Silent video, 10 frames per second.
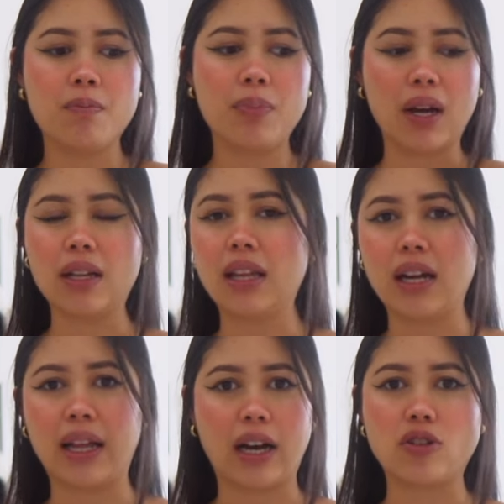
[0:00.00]
barely
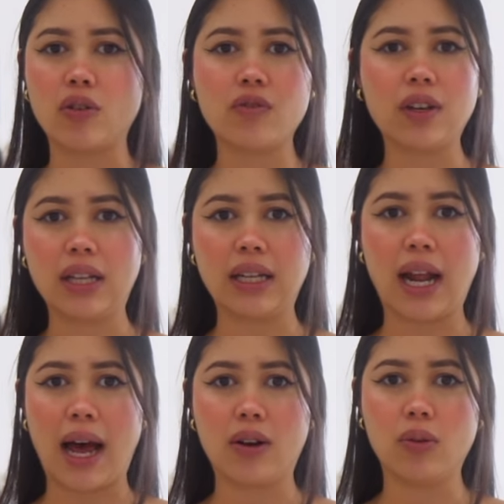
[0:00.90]
there like I don't feel it
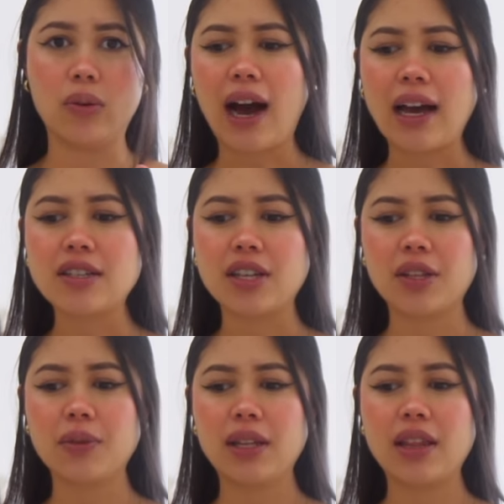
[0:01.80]
at all I
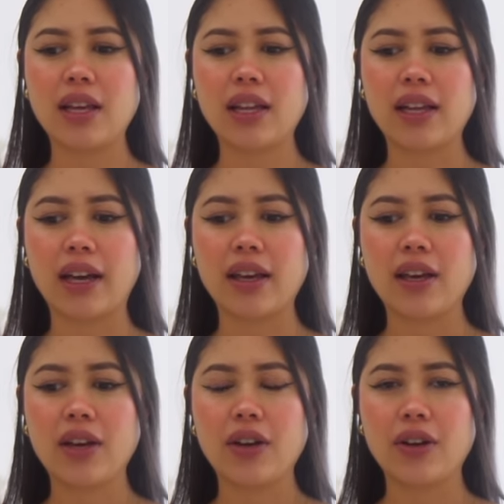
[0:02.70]
genuinely think like
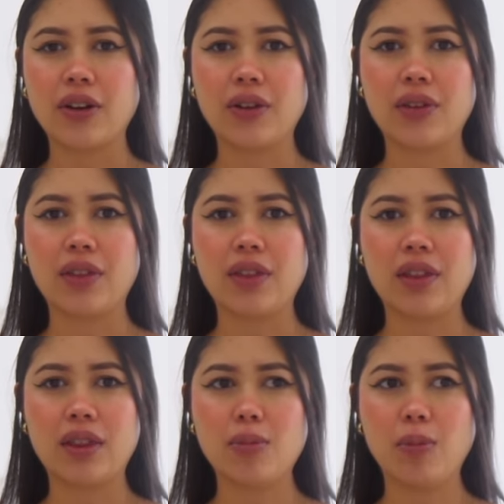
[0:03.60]
you know
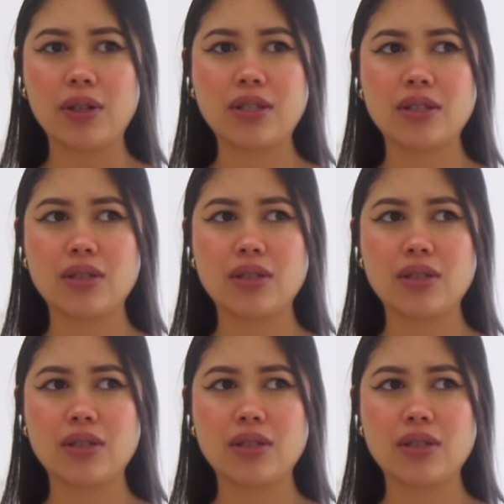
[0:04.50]
what's